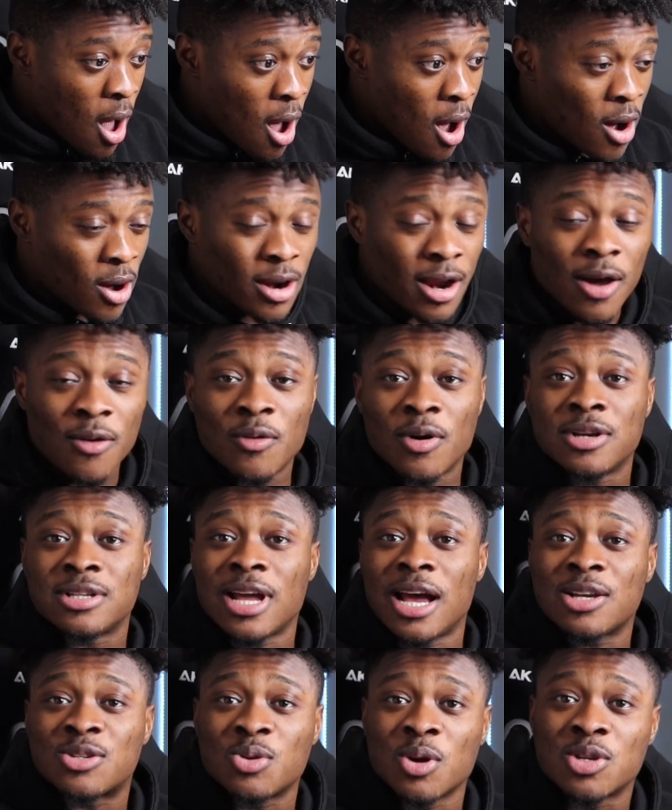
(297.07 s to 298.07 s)
The oh, bear that, well,
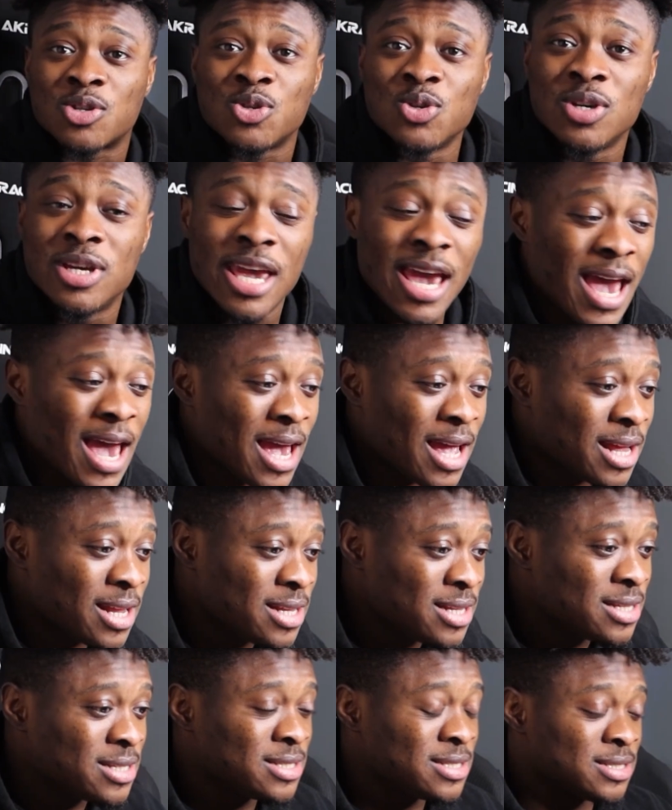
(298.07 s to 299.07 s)
that's not only what you get.
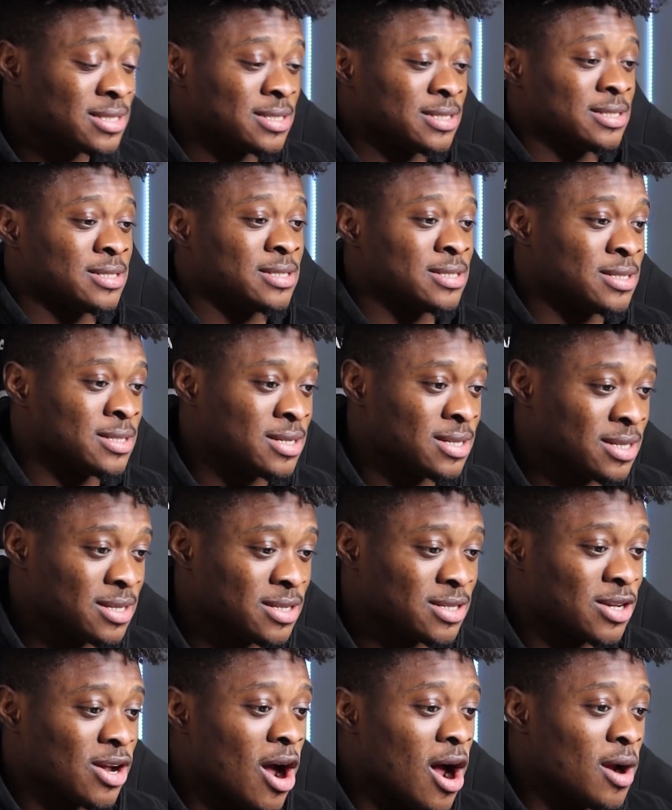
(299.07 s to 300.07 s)
back, but also caught
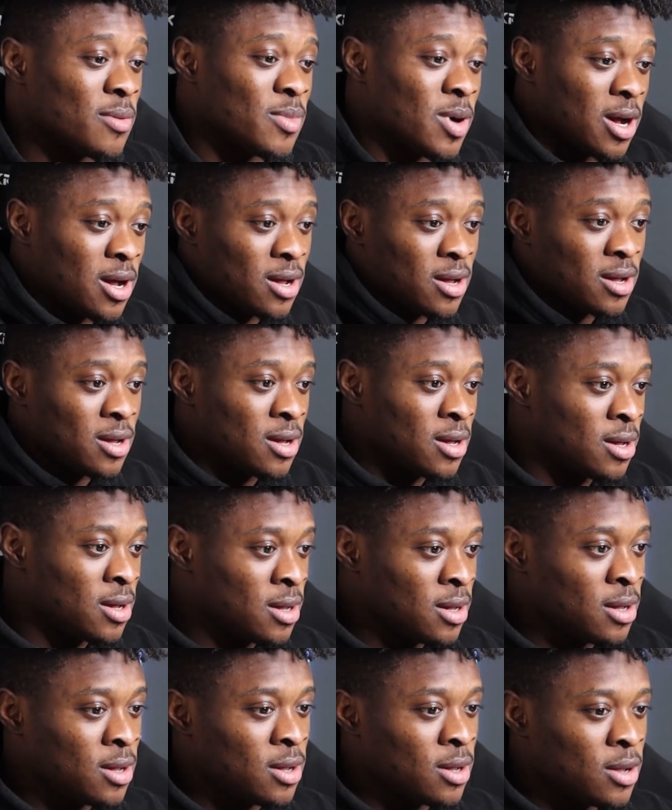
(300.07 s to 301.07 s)
it's the karma. bread slice
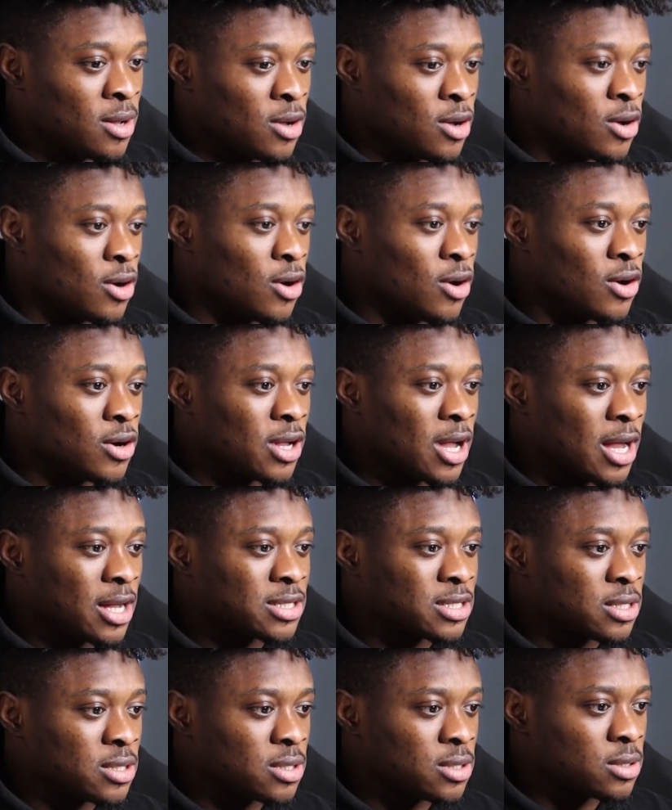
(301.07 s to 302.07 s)
with his mouth. Oh, yeah,
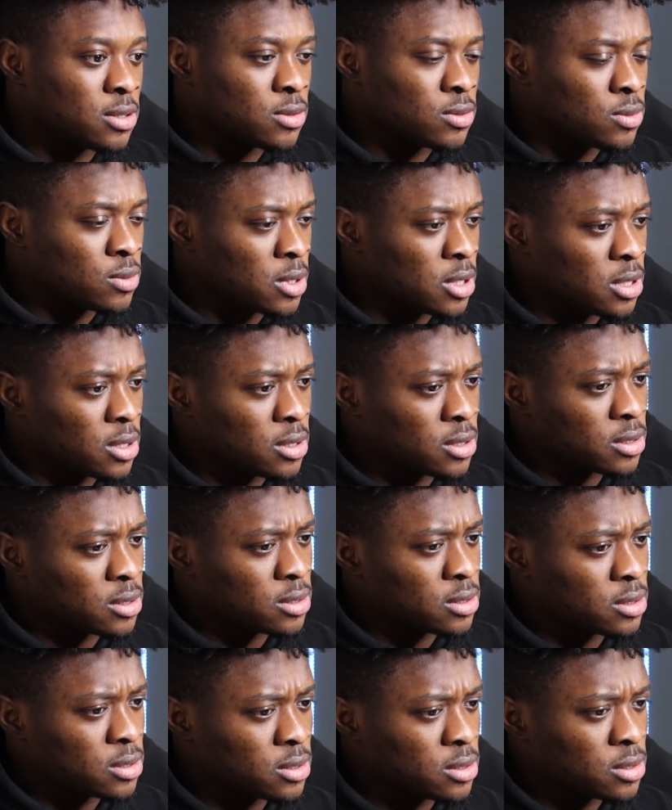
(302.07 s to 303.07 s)
such a lucky good. thing
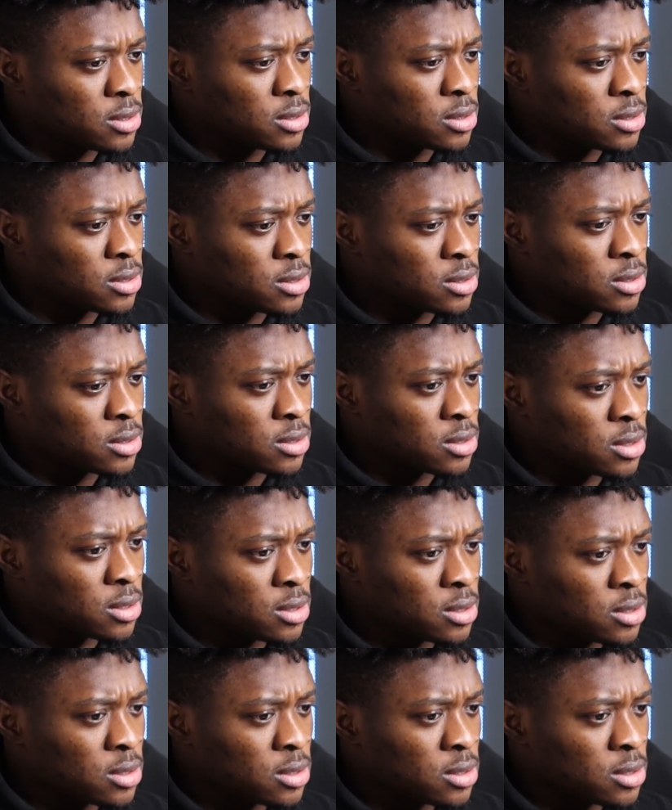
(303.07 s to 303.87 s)
to experience.